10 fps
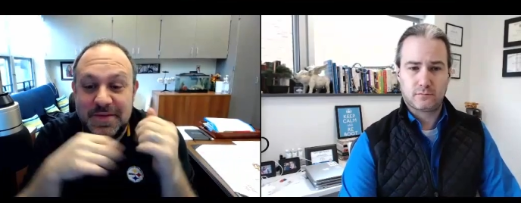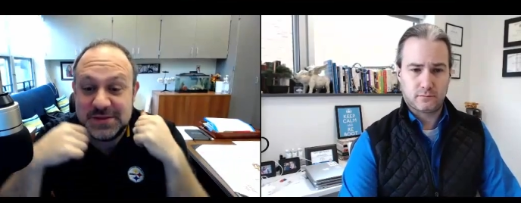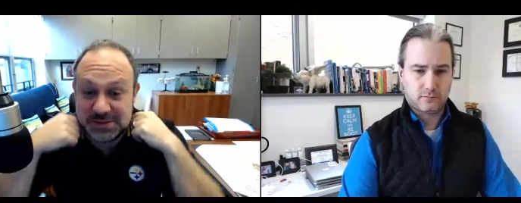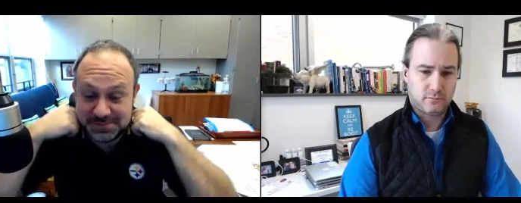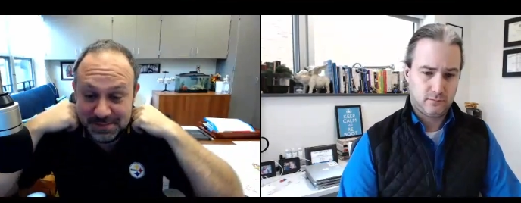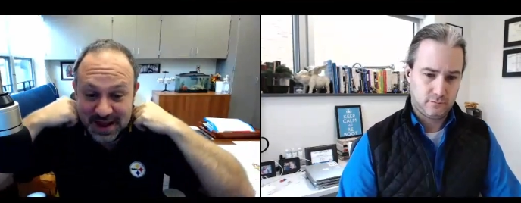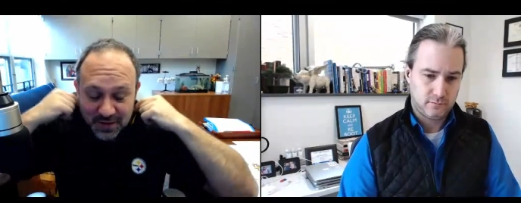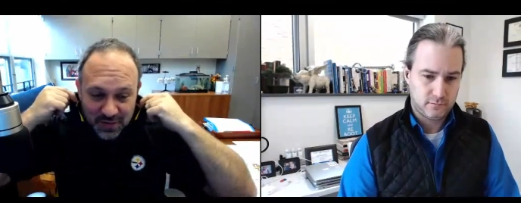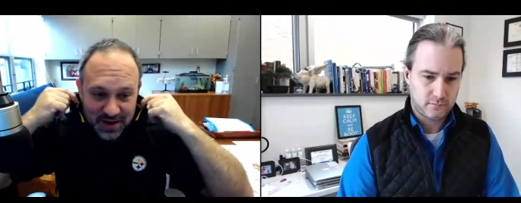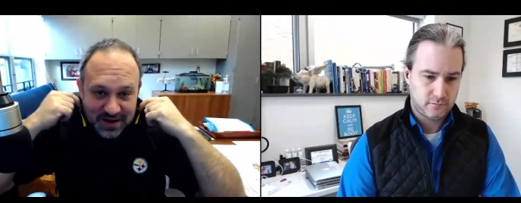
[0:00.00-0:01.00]
Speaker 1: This was
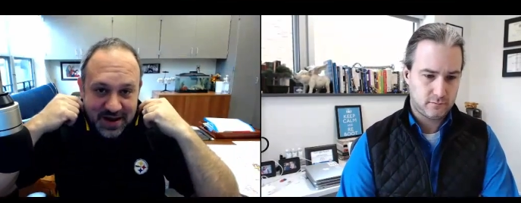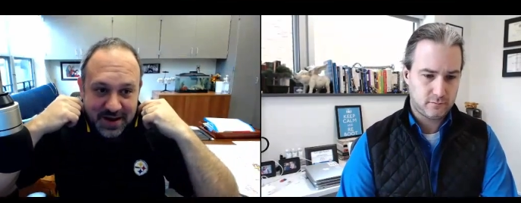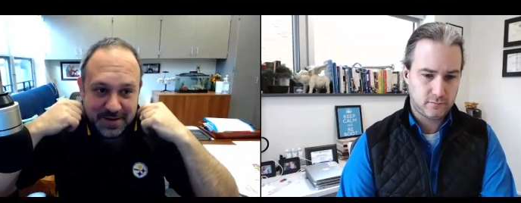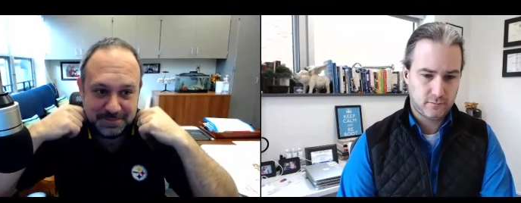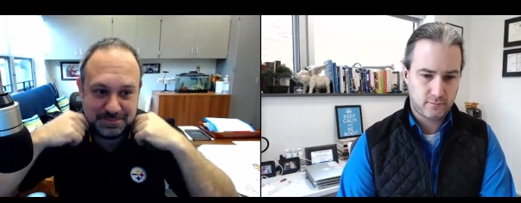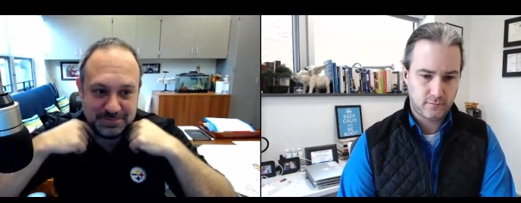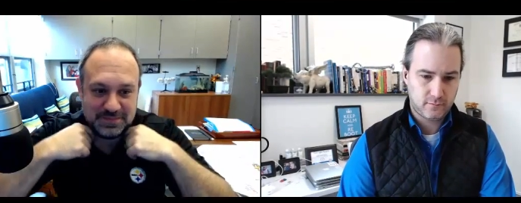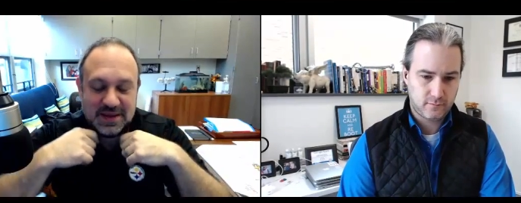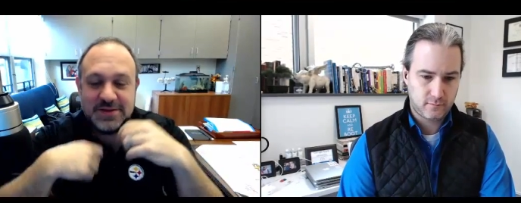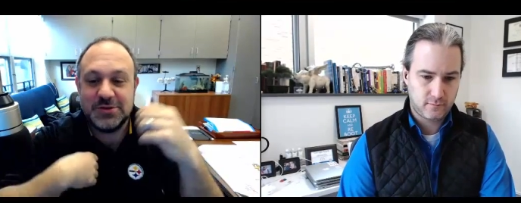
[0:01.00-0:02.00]
back when uh,
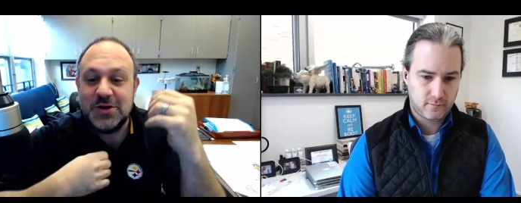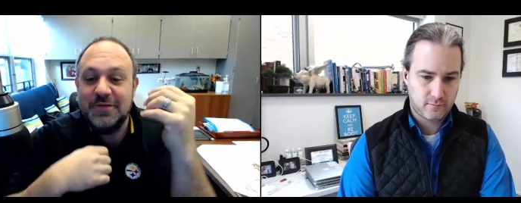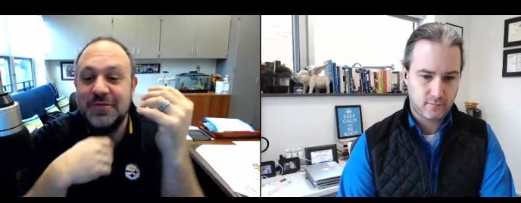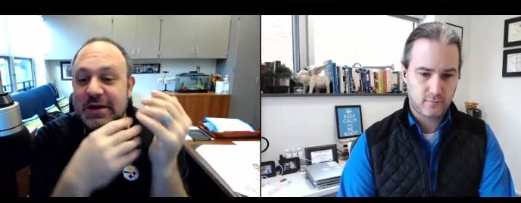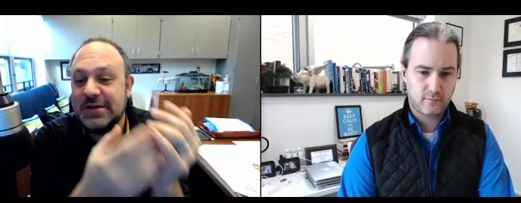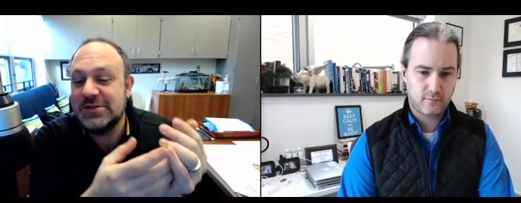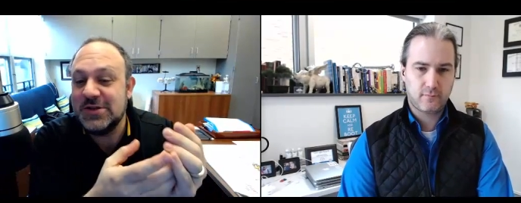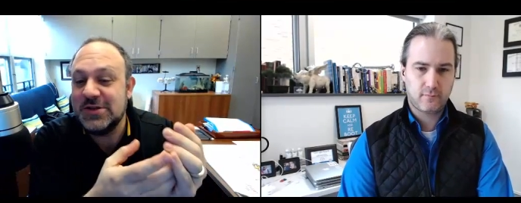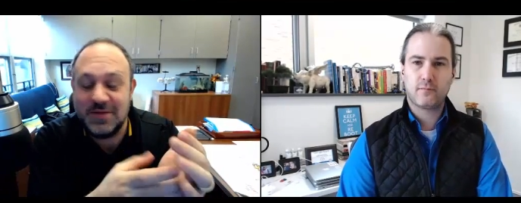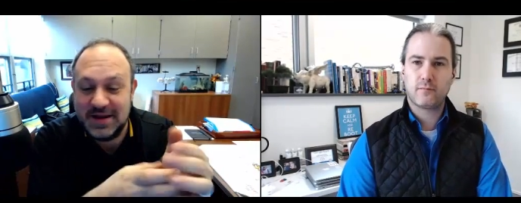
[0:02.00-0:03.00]
teachers got very
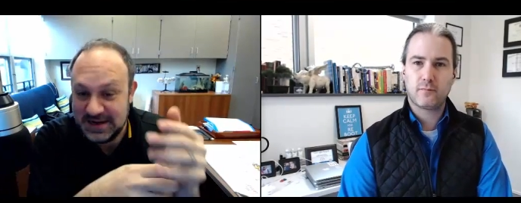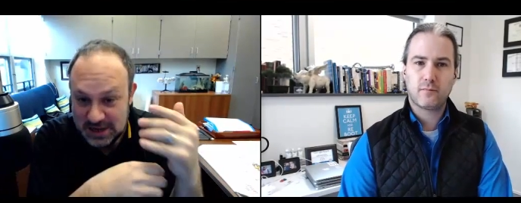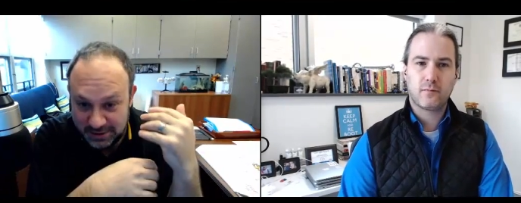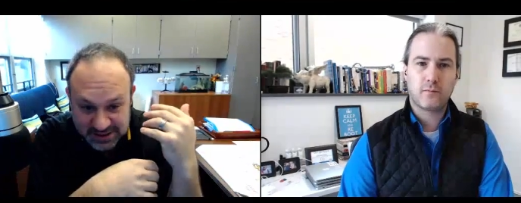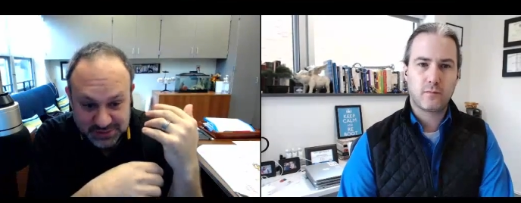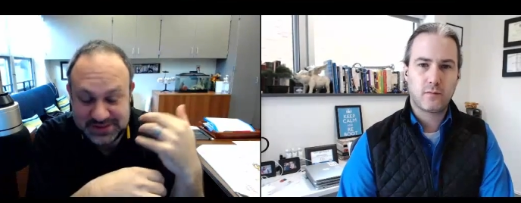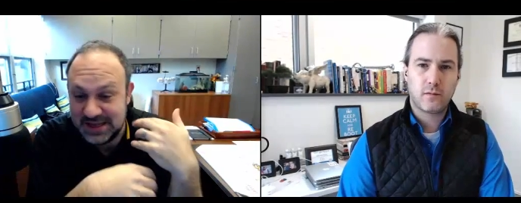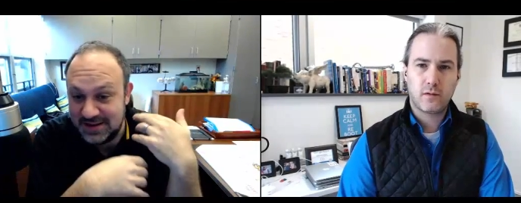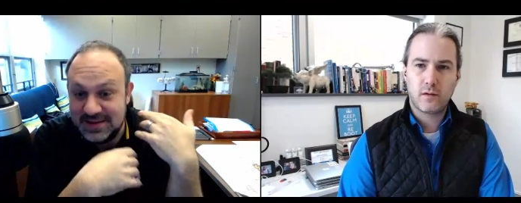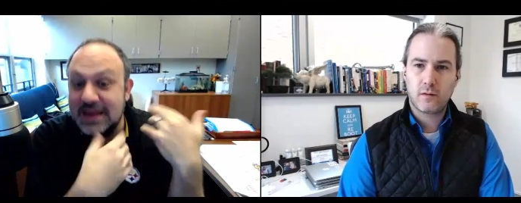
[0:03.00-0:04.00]
concerned that technology was
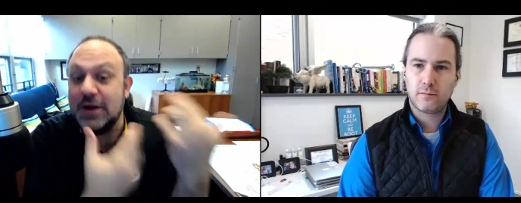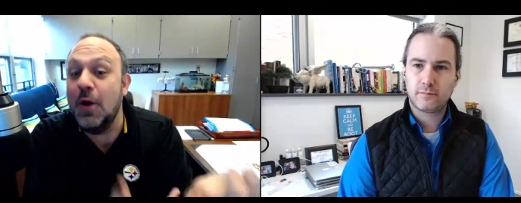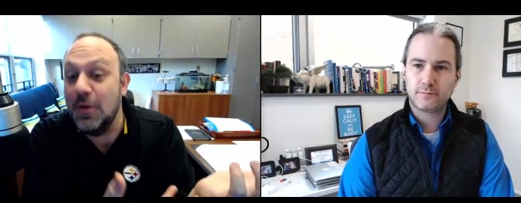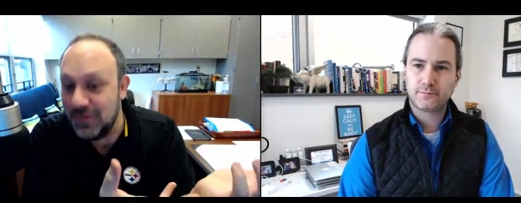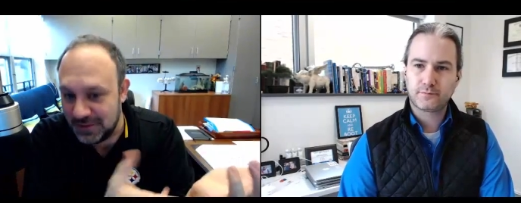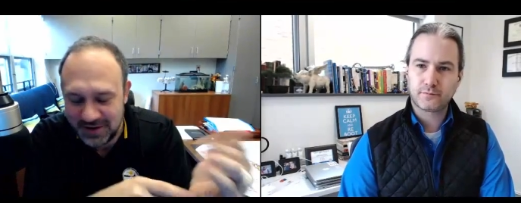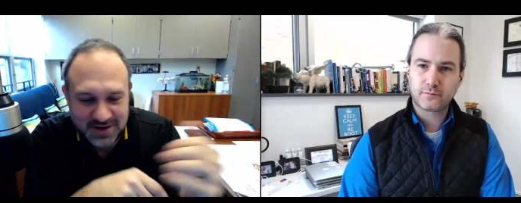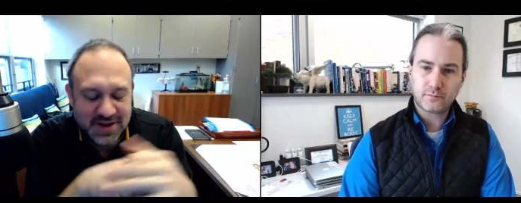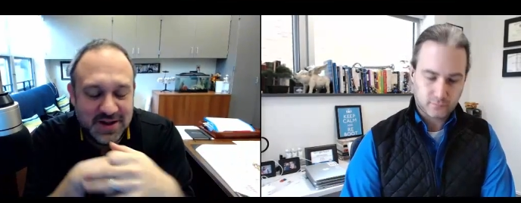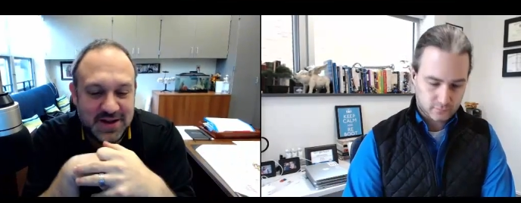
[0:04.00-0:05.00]
going to take over
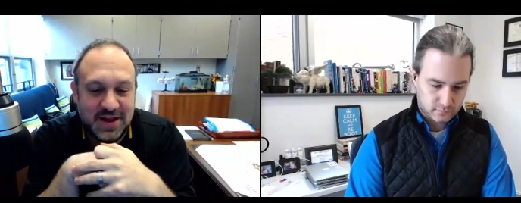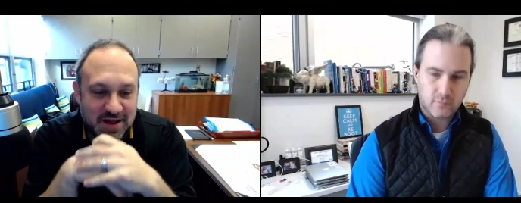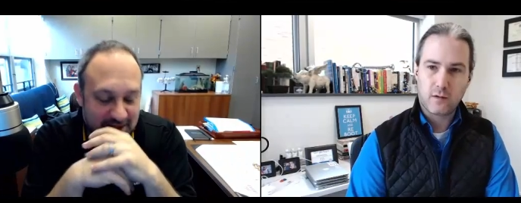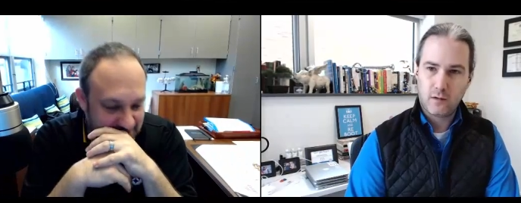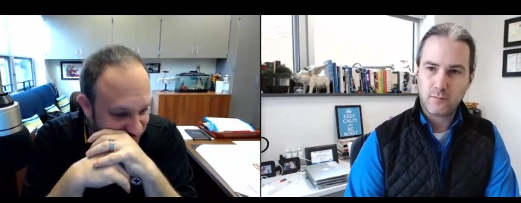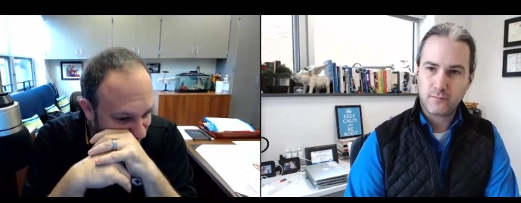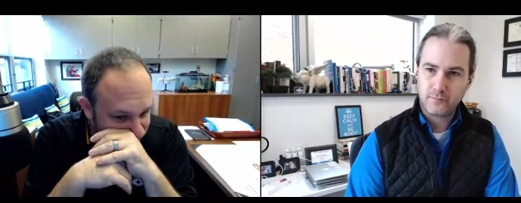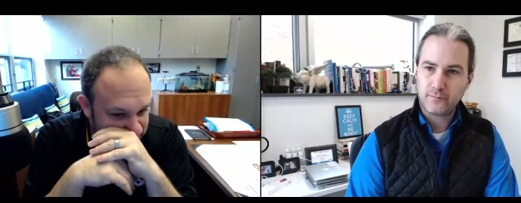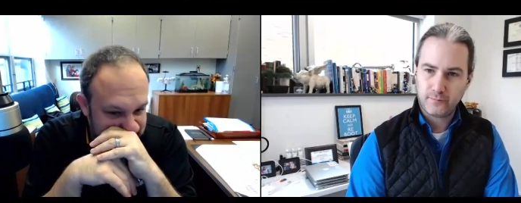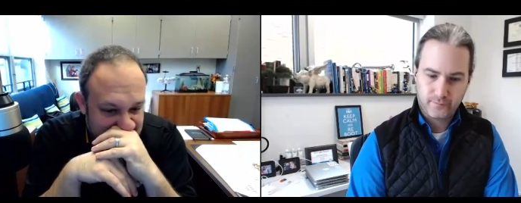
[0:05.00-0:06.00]
uh,
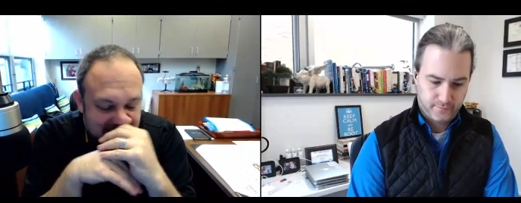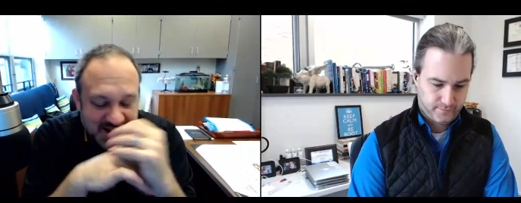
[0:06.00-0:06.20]
education,